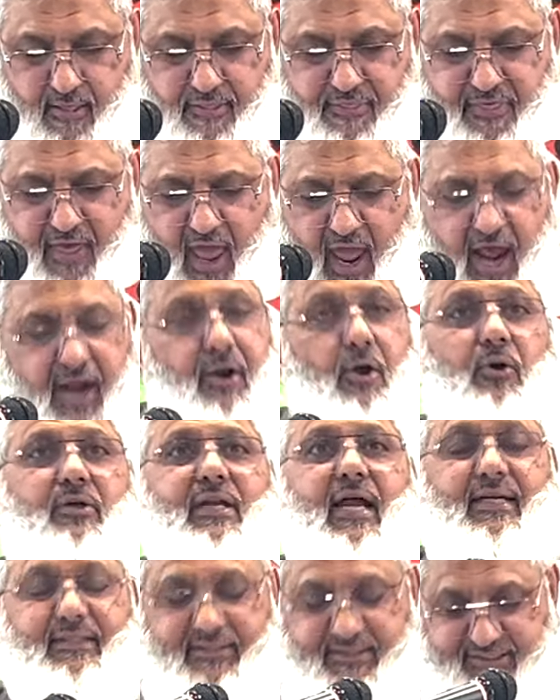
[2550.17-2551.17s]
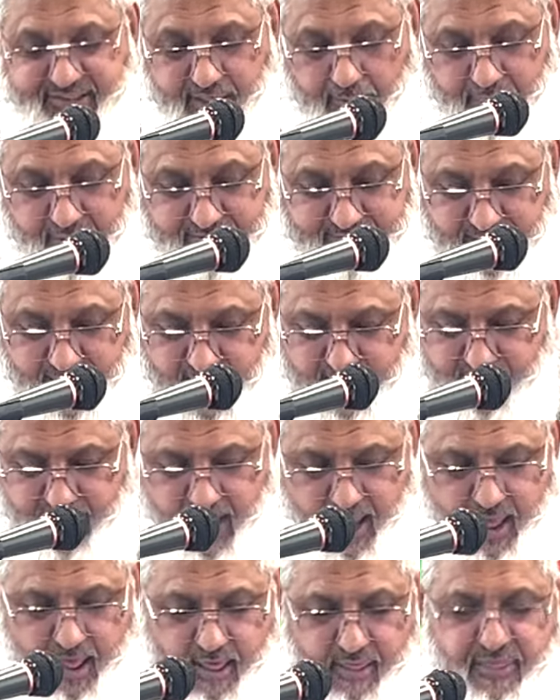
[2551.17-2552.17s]
they are not
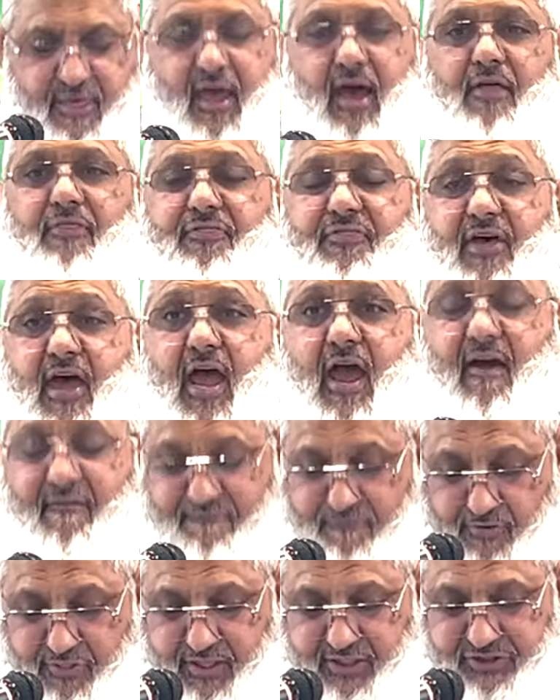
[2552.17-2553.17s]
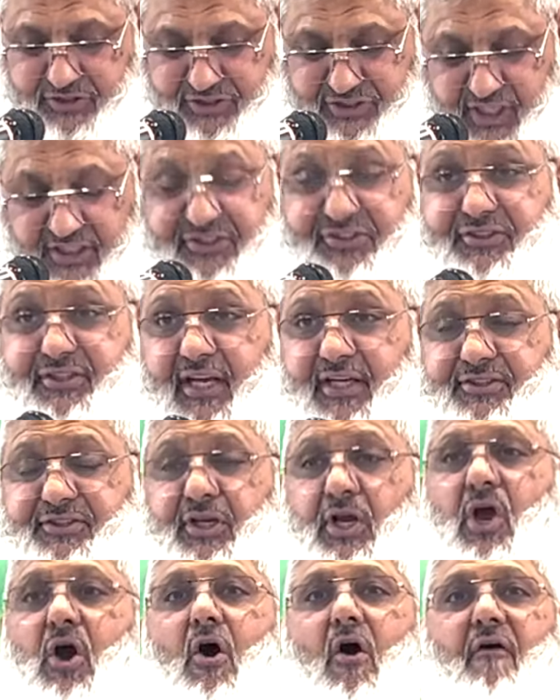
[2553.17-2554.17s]
anti-Semitic. They are there for the justice
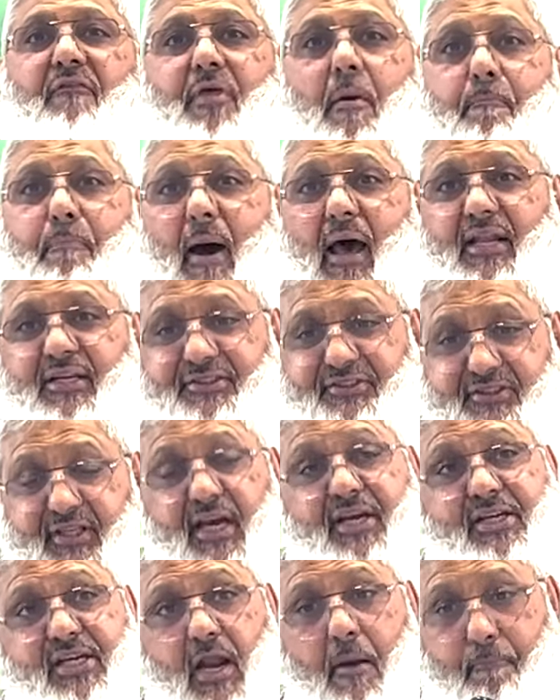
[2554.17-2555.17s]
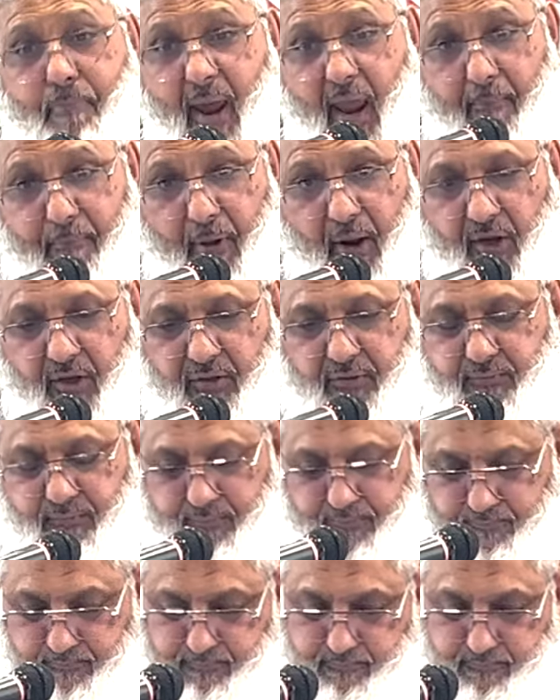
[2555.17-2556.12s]
of the Palestinian people.